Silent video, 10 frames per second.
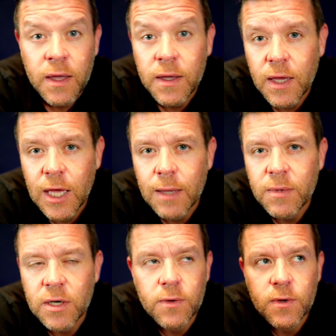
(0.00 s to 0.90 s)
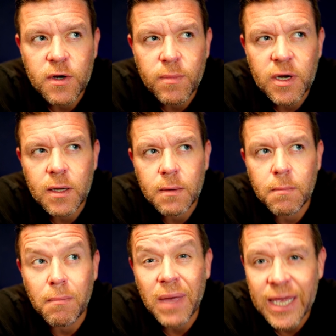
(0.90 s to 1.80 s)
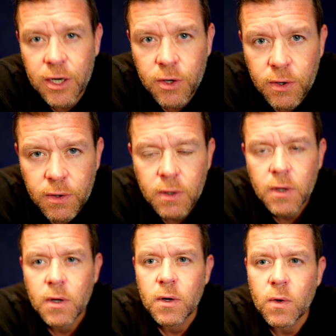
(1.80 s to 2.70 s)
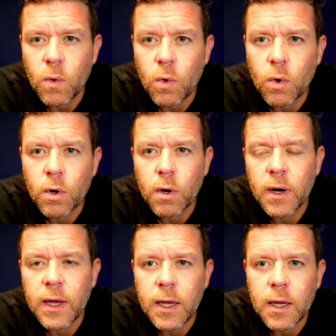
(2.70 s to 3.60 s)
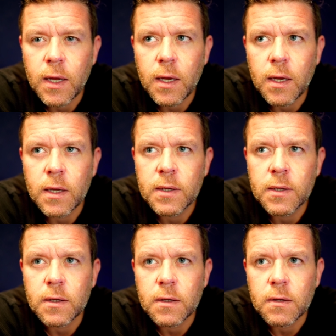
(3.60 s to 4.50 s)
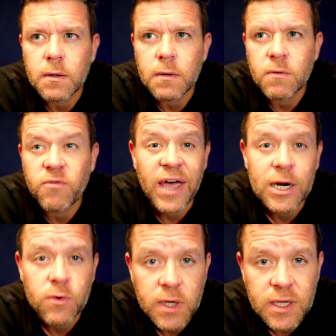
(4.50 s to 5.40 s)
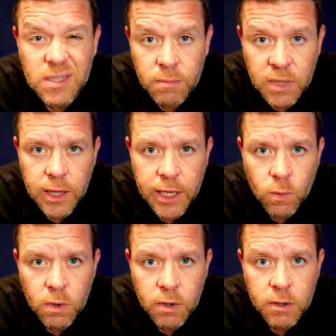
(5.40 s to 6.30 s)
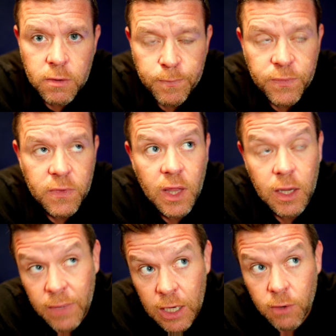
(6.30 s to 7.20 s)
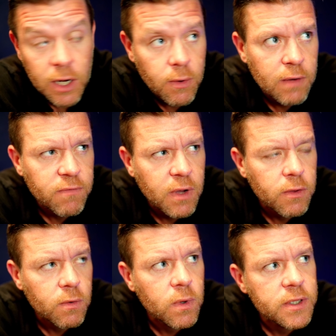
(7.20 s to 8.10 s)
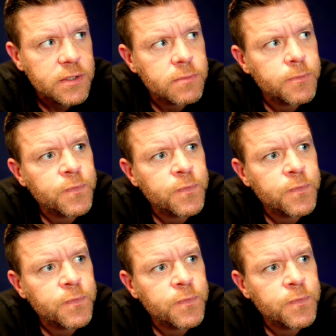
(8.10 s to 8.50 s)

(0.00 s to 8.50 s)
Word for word: Yeah, I mean, you could have been a miner or a, uh, a factory assembly line worker, like my great-grandfather was.